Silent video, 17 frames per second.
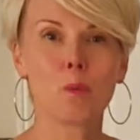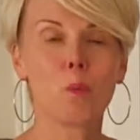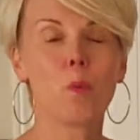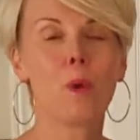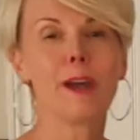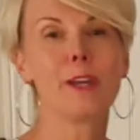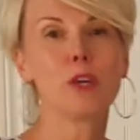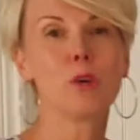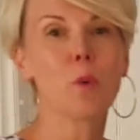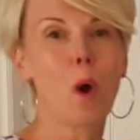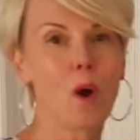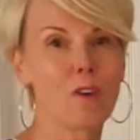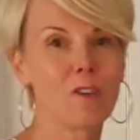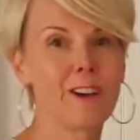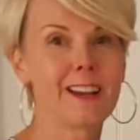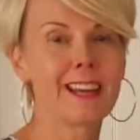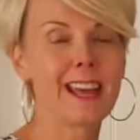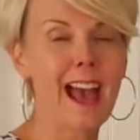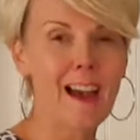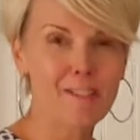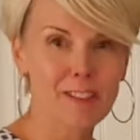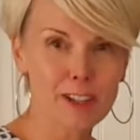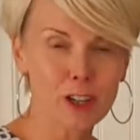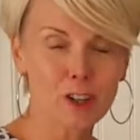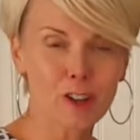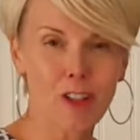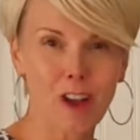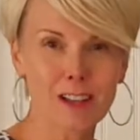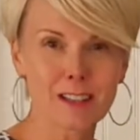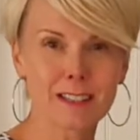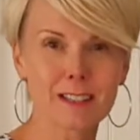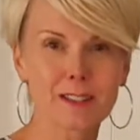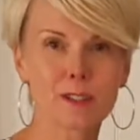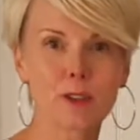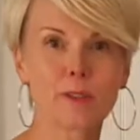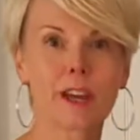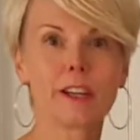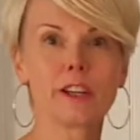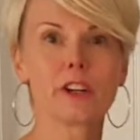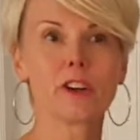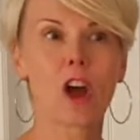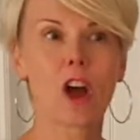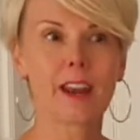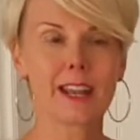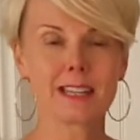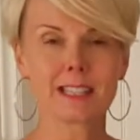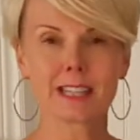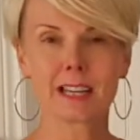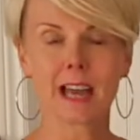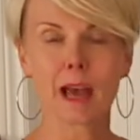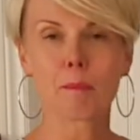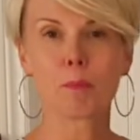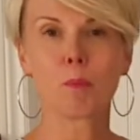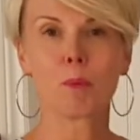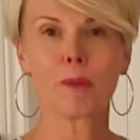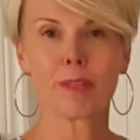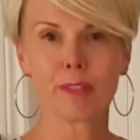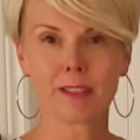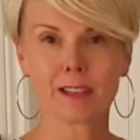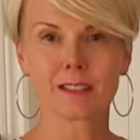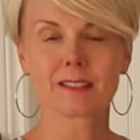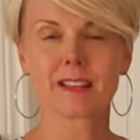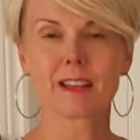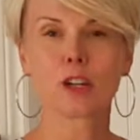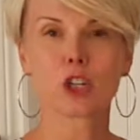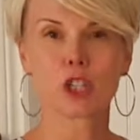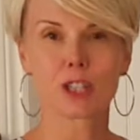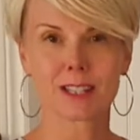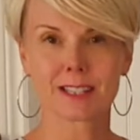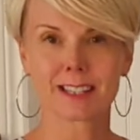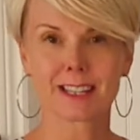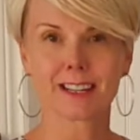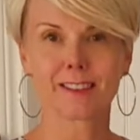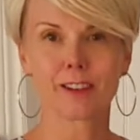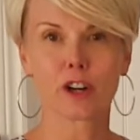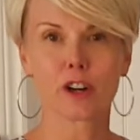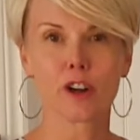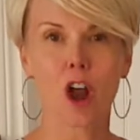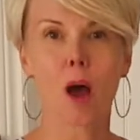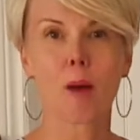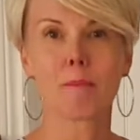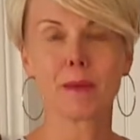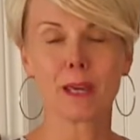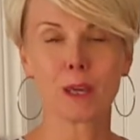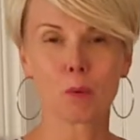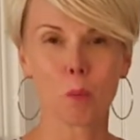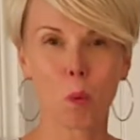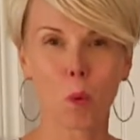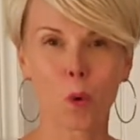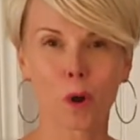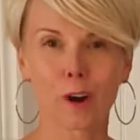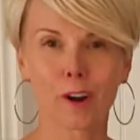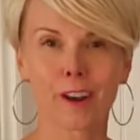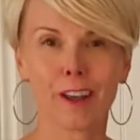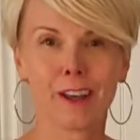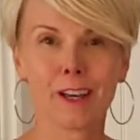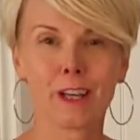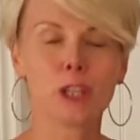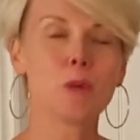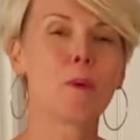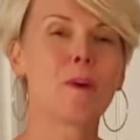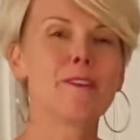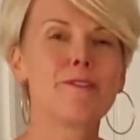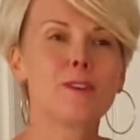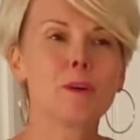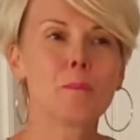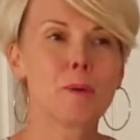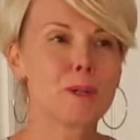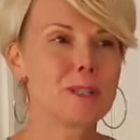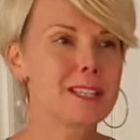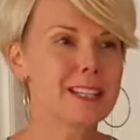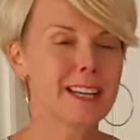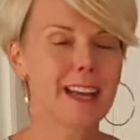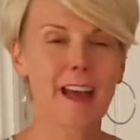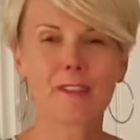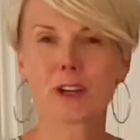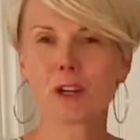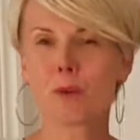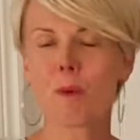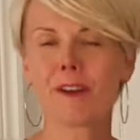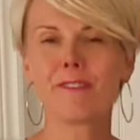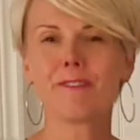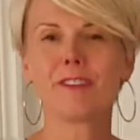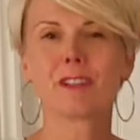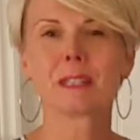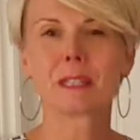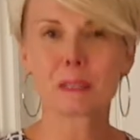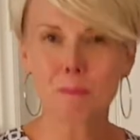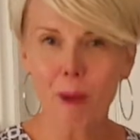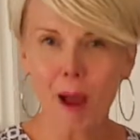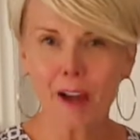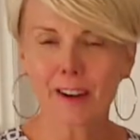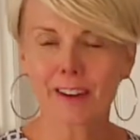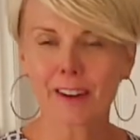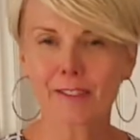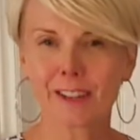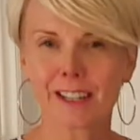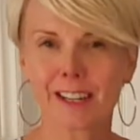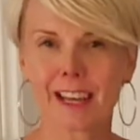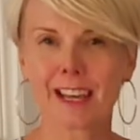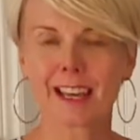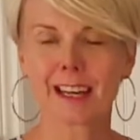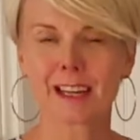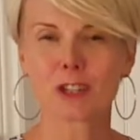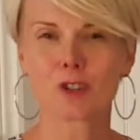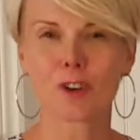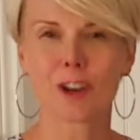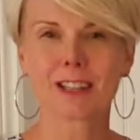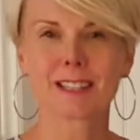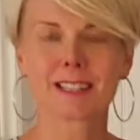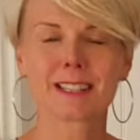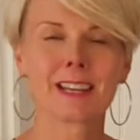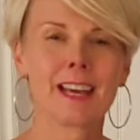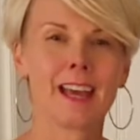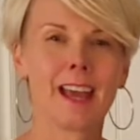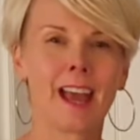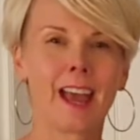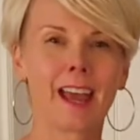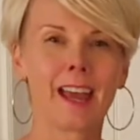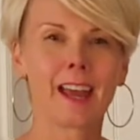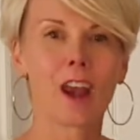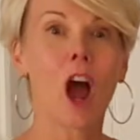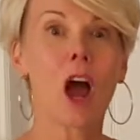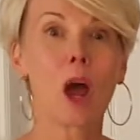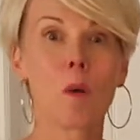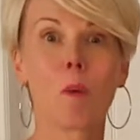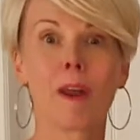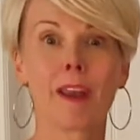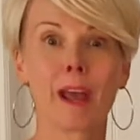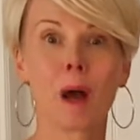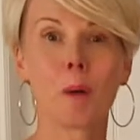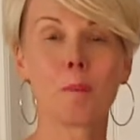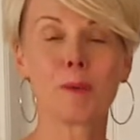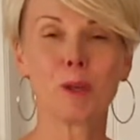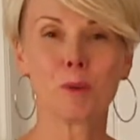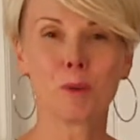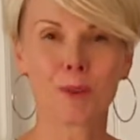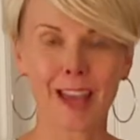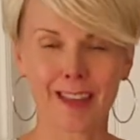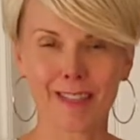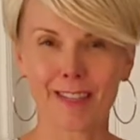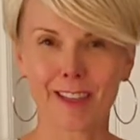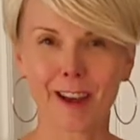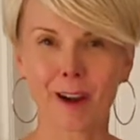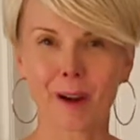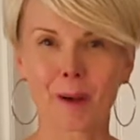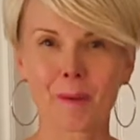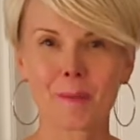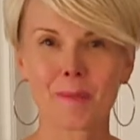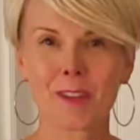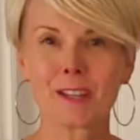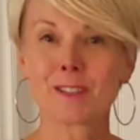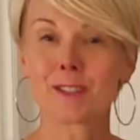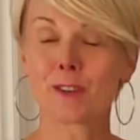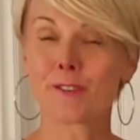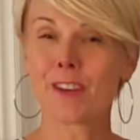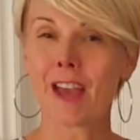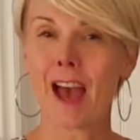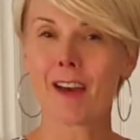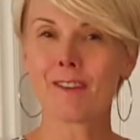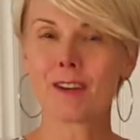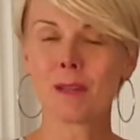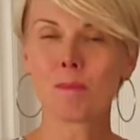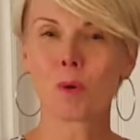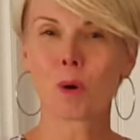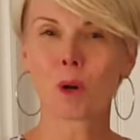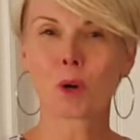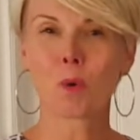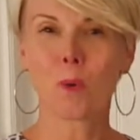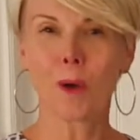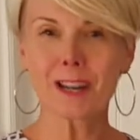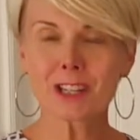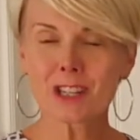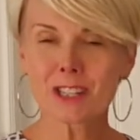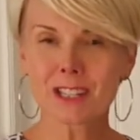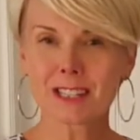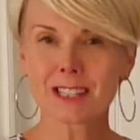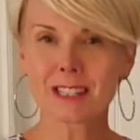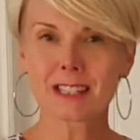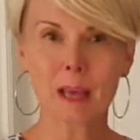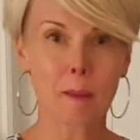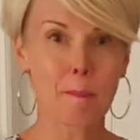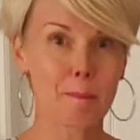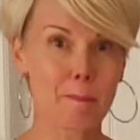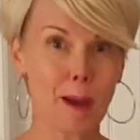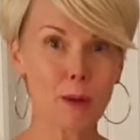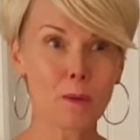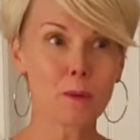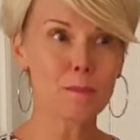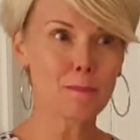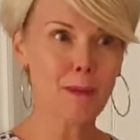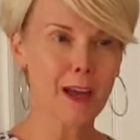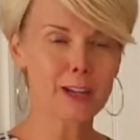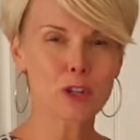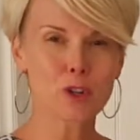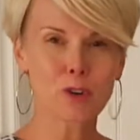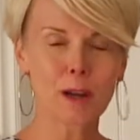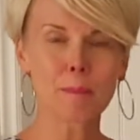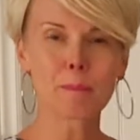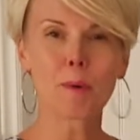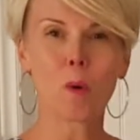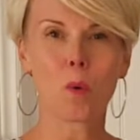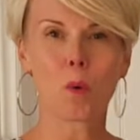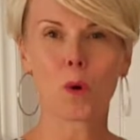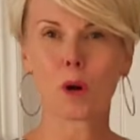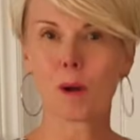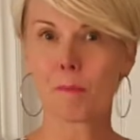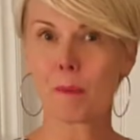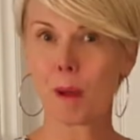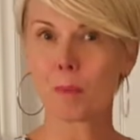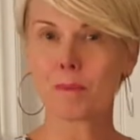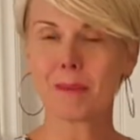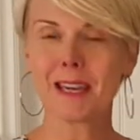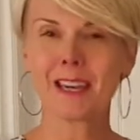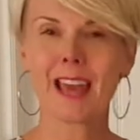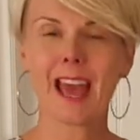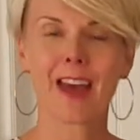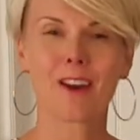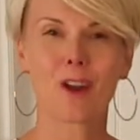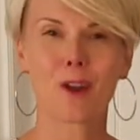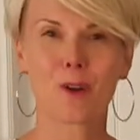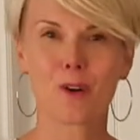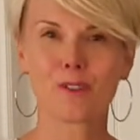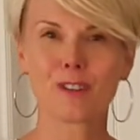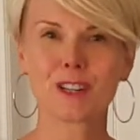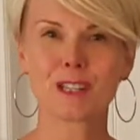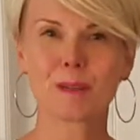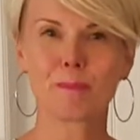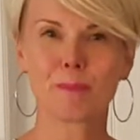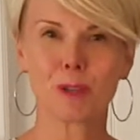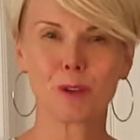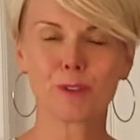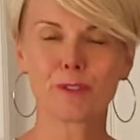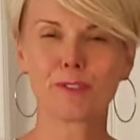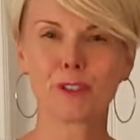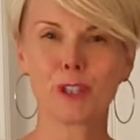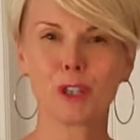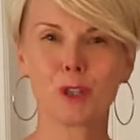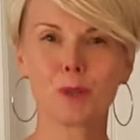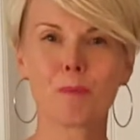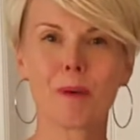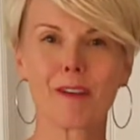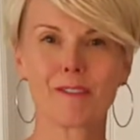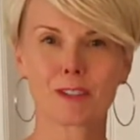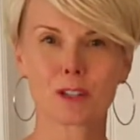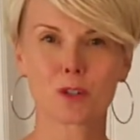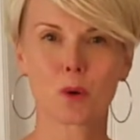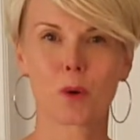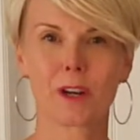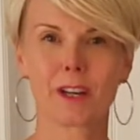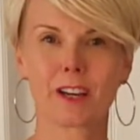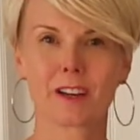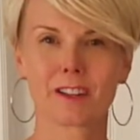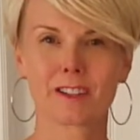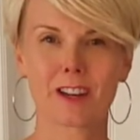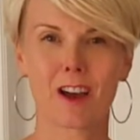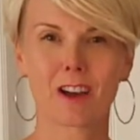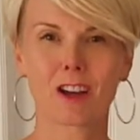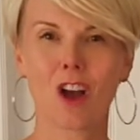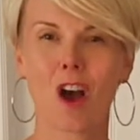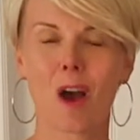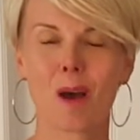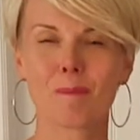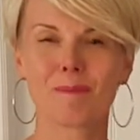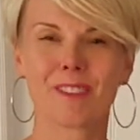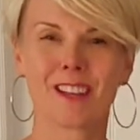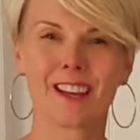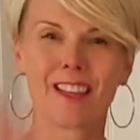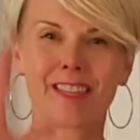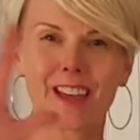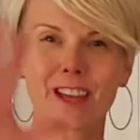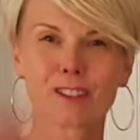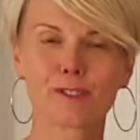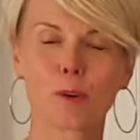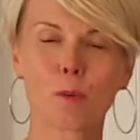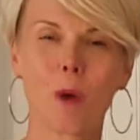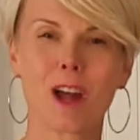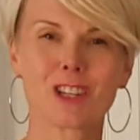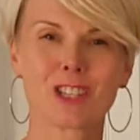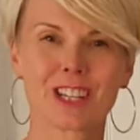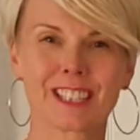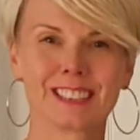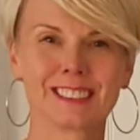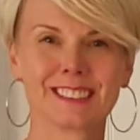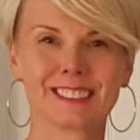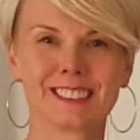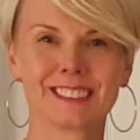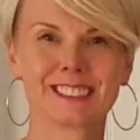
what you already have in your closet so that you're not ending up with things that are just sitting there not being worn. You want to feel put together, you want to feel inspired every day getting dressed, and I want to help you get there. So if you have any more questions about my trip or about me, head on over to BeautifulYouByVictoria.com. Thanks for watching.